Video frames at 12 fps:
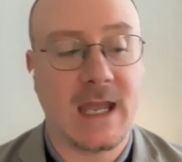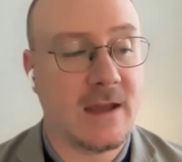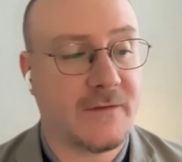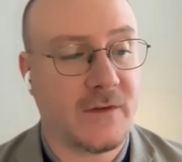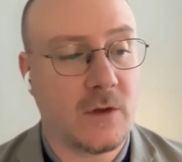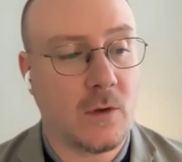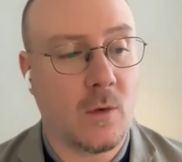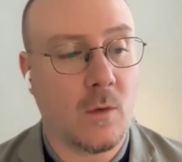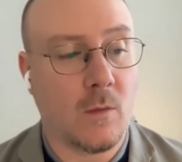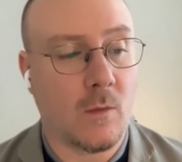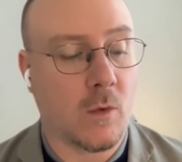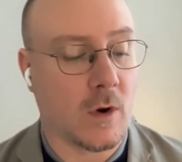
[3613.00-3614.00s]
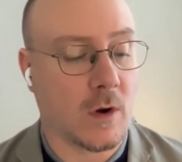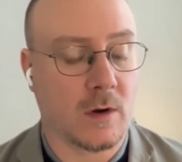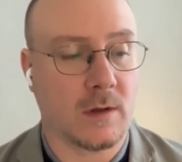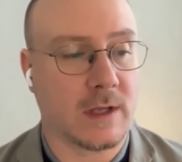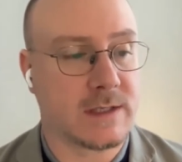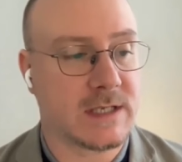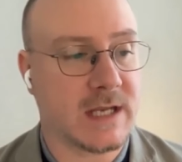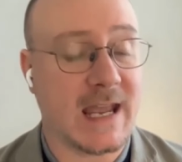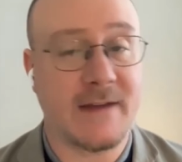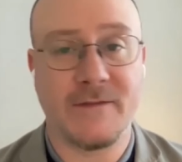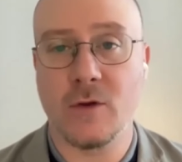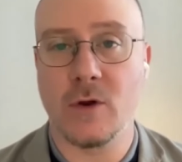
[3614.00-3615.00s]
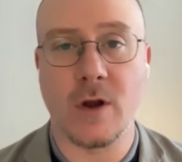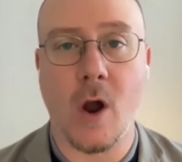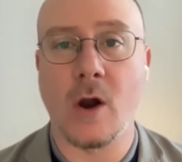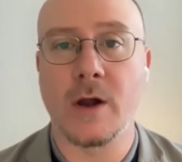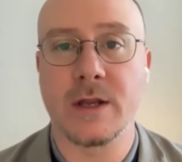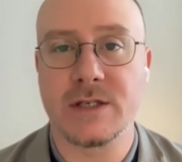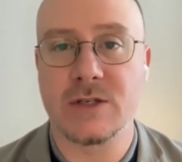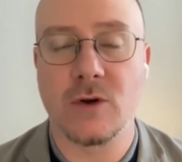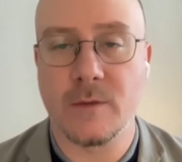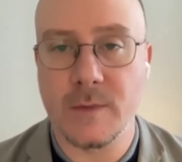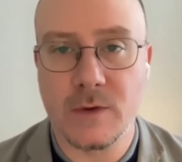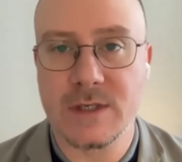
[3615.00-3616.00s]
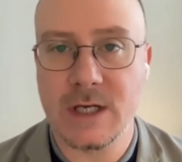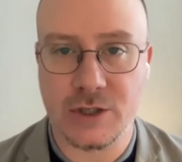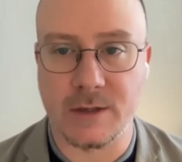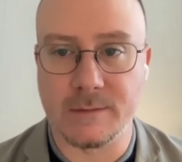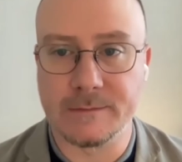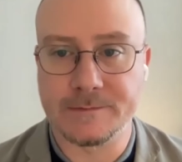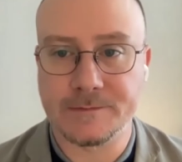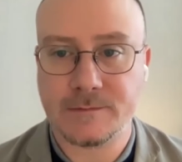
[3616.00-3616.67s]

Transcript: If you were, let's say, if you're an artist or a musician,